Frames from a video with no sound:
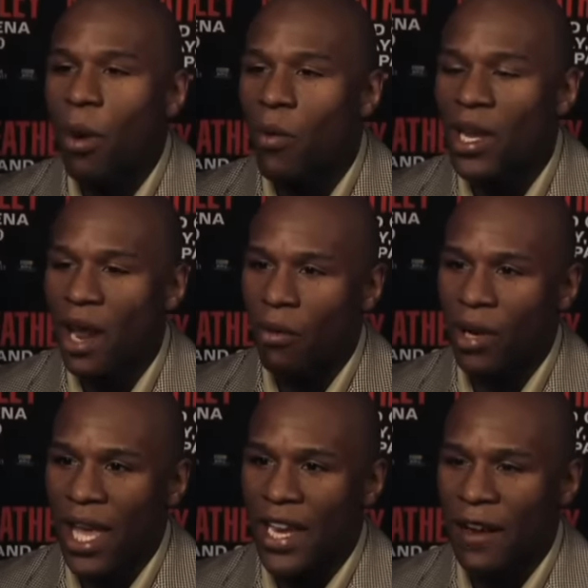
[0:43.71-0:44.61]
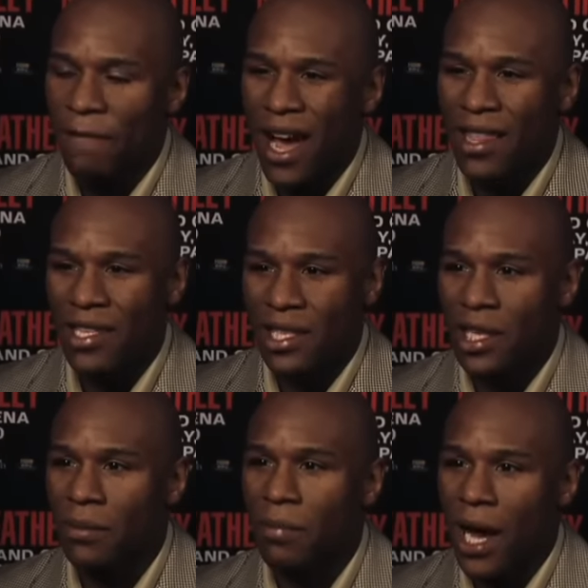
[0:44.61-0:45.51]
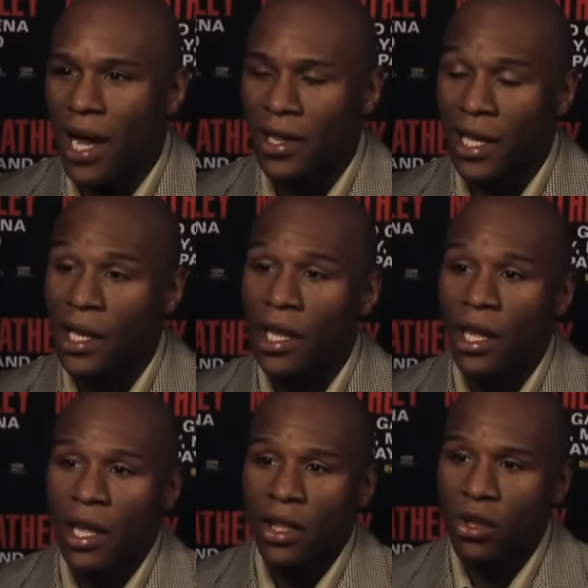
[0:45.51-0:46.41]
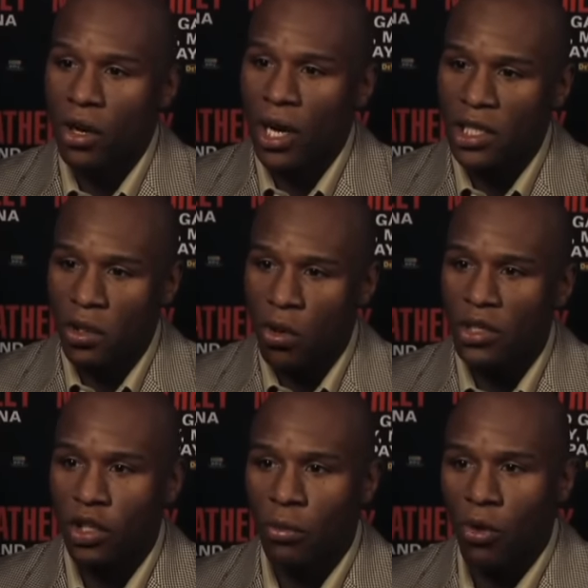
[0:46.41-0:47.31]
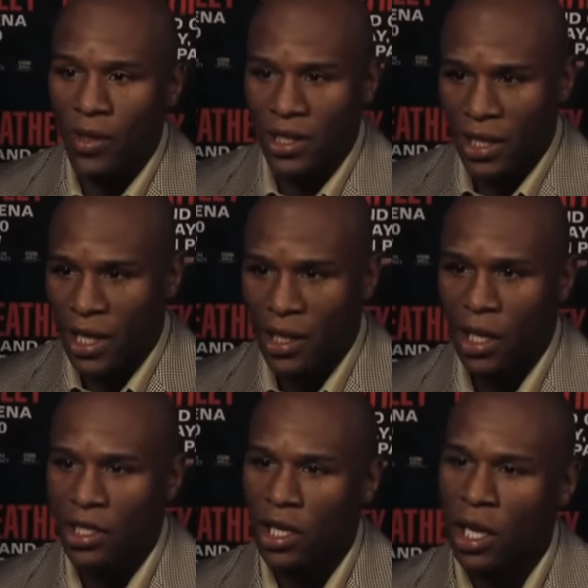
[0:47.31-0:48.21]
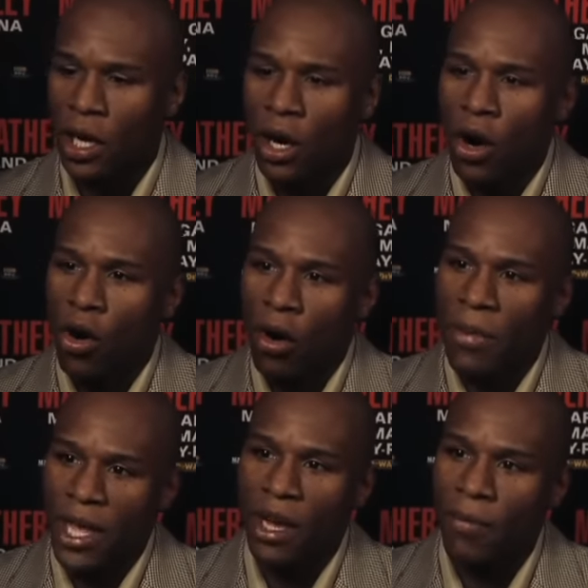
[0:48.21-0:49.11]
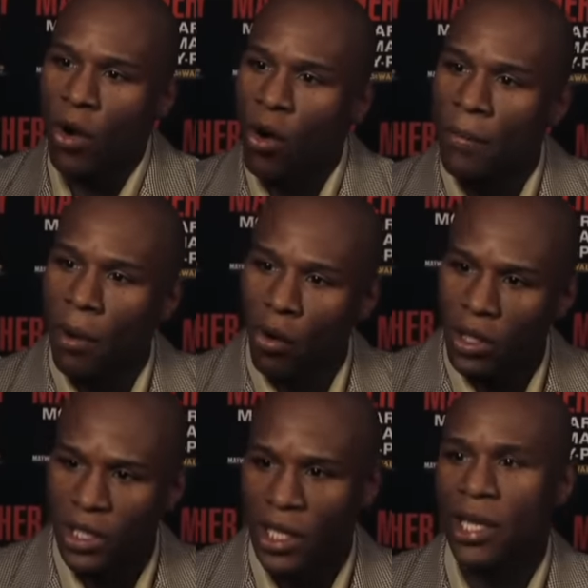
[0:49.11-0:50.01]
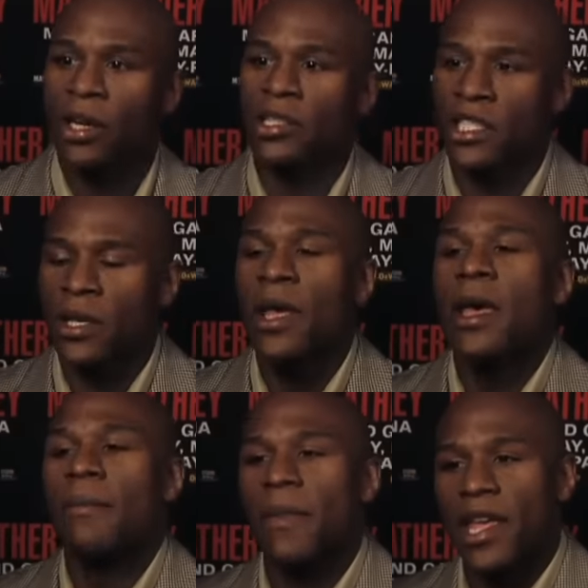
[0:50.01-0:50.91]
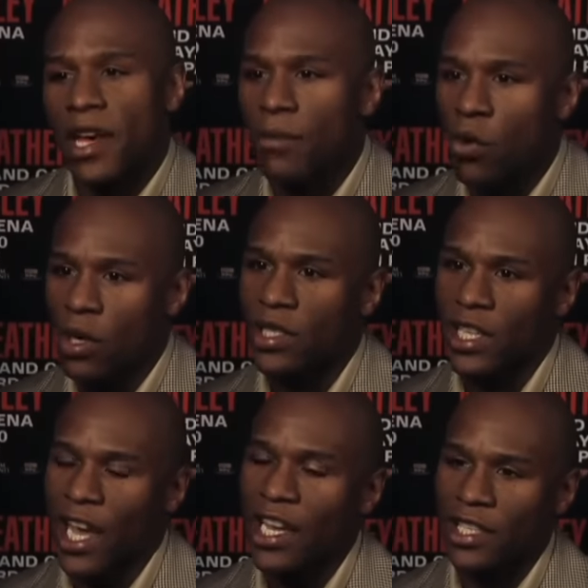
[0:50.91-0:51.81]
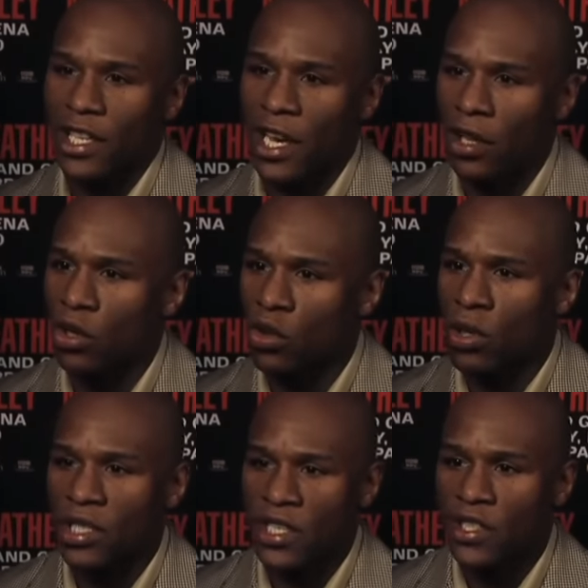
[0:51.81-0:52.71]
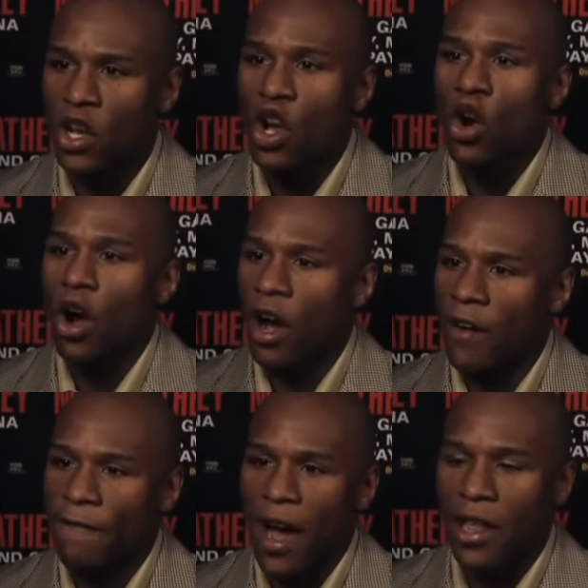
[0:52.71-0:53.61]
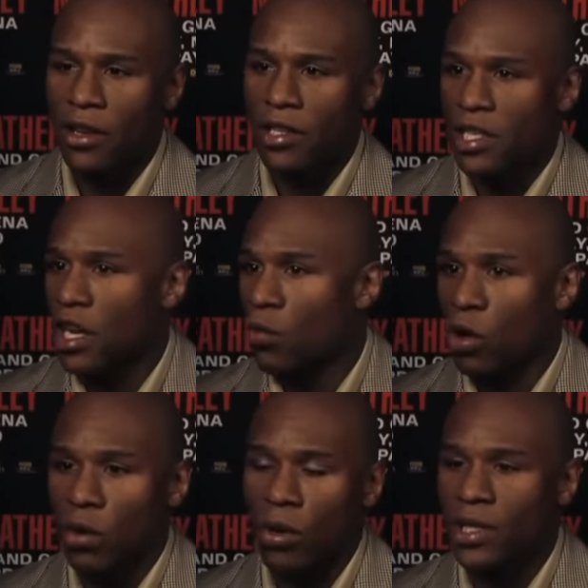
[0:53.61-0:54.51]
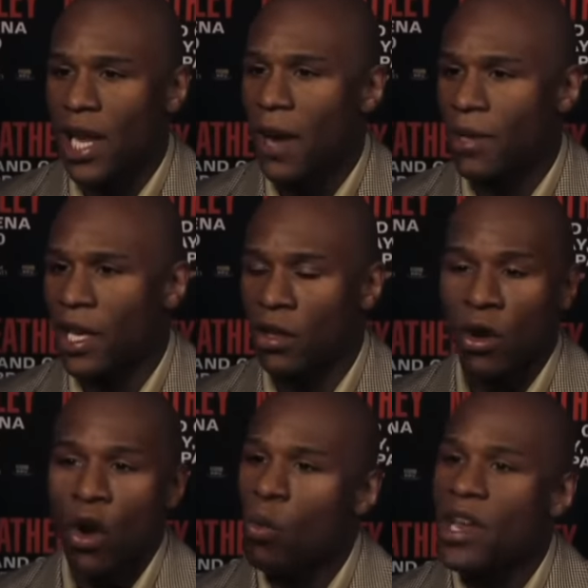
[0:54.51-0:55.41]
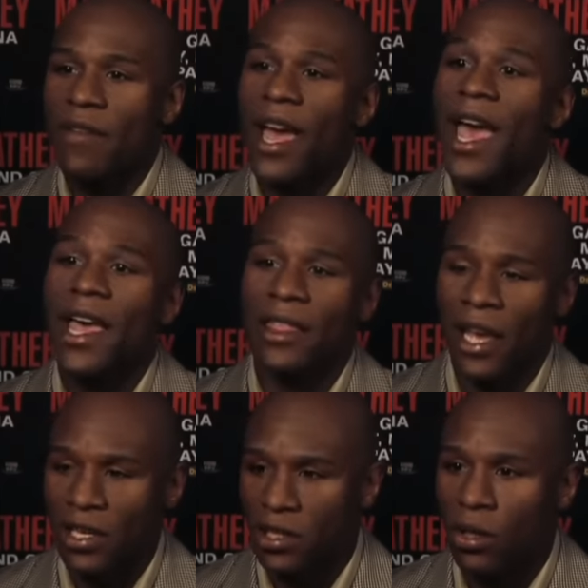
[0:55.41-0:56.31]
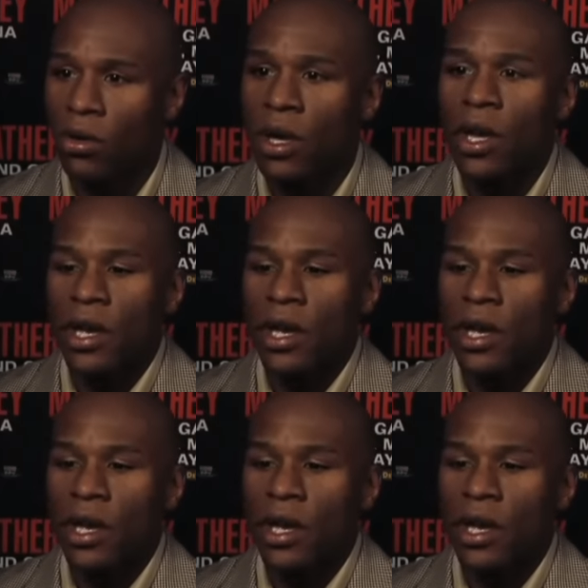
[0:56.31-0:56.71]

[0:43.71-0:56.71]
But we never really had that father-son bond that, you know, us going to the movies together, us uh, or me and him going bowling together, or just me and him going skating together, or doing just uh, father-son one-on-one time together. We never had that. So